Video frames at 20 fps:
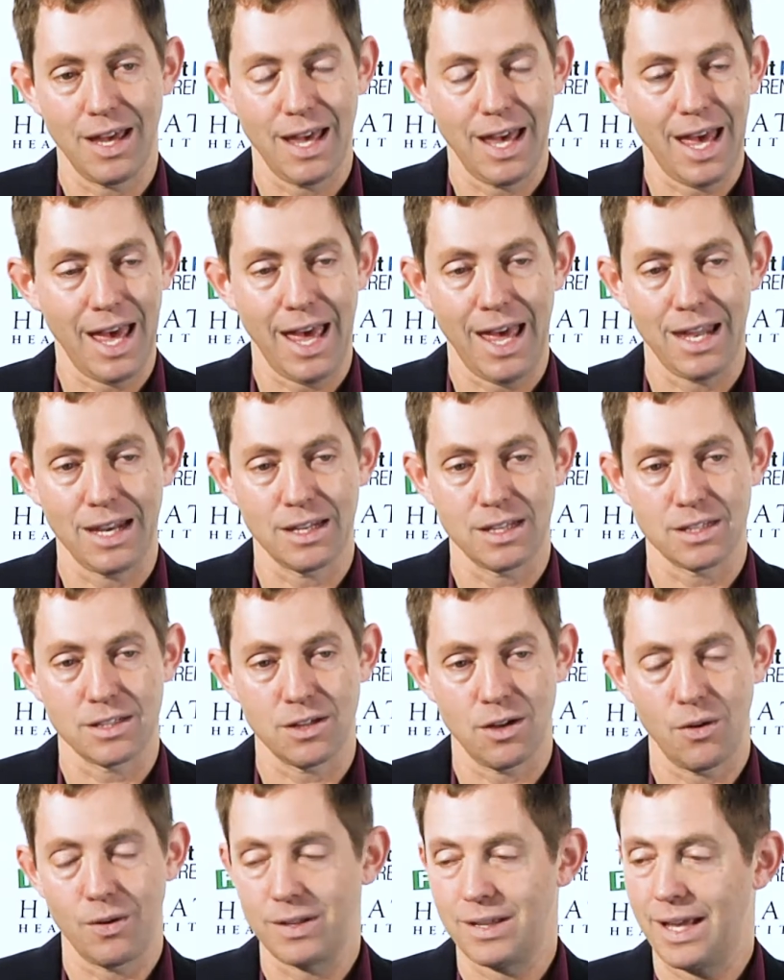And
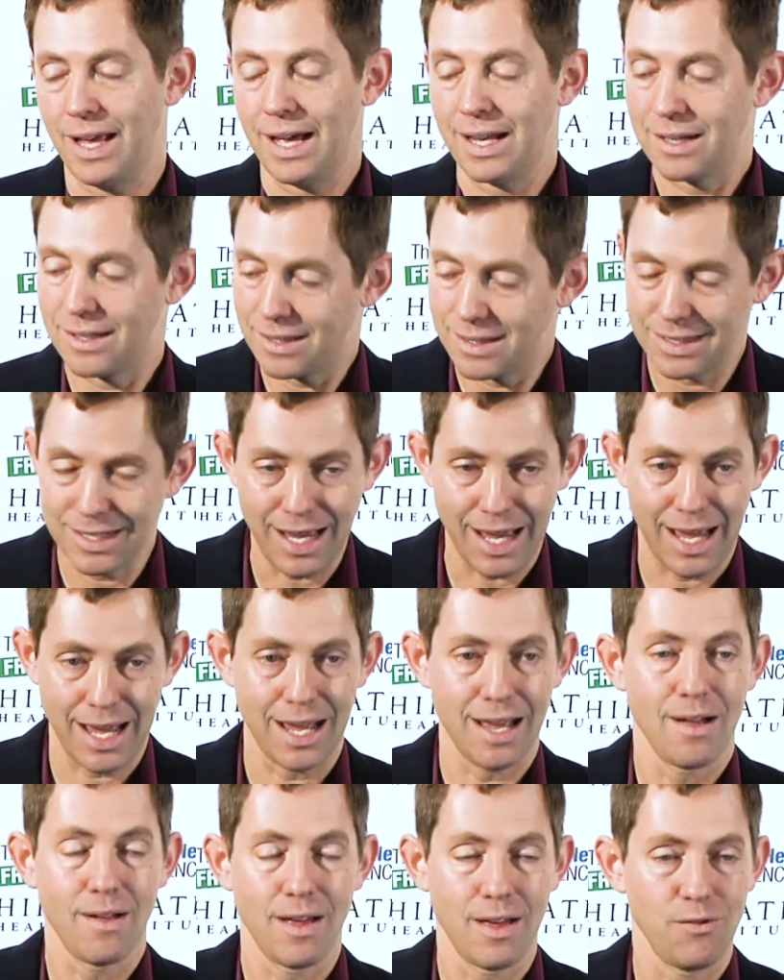so at the end of the day,
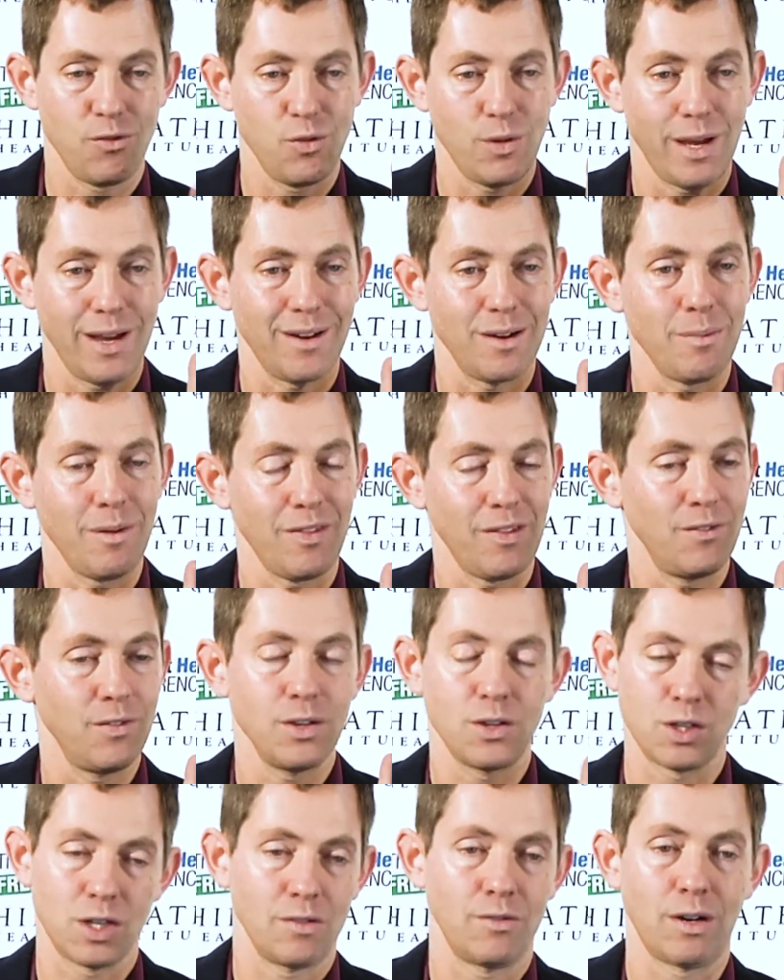if you care about the
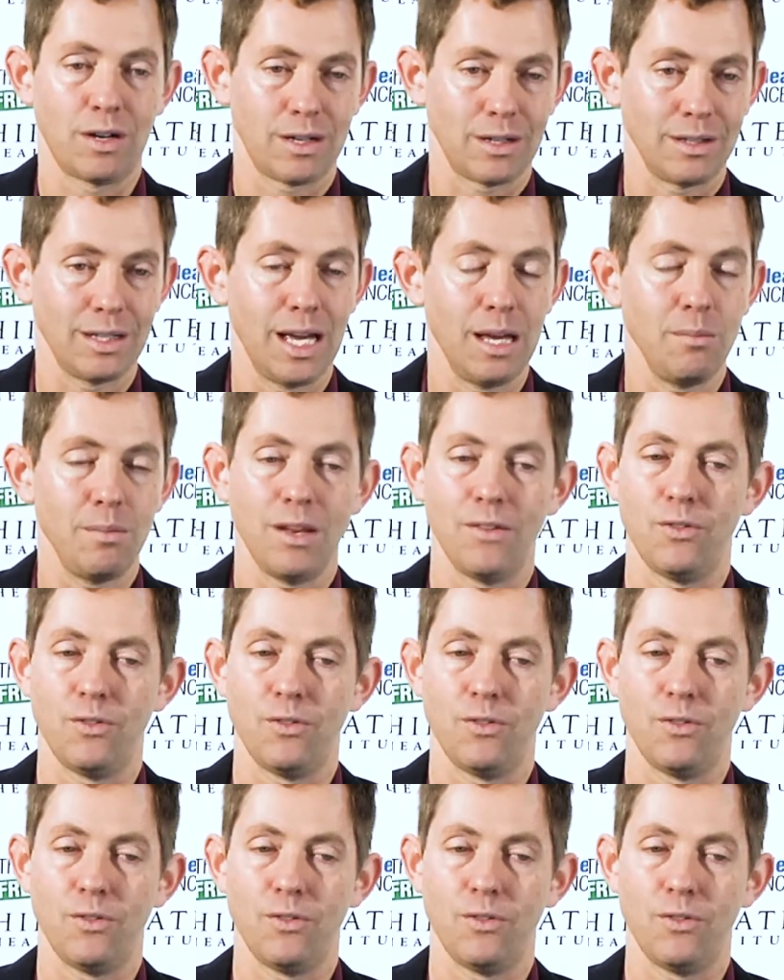future of our climate,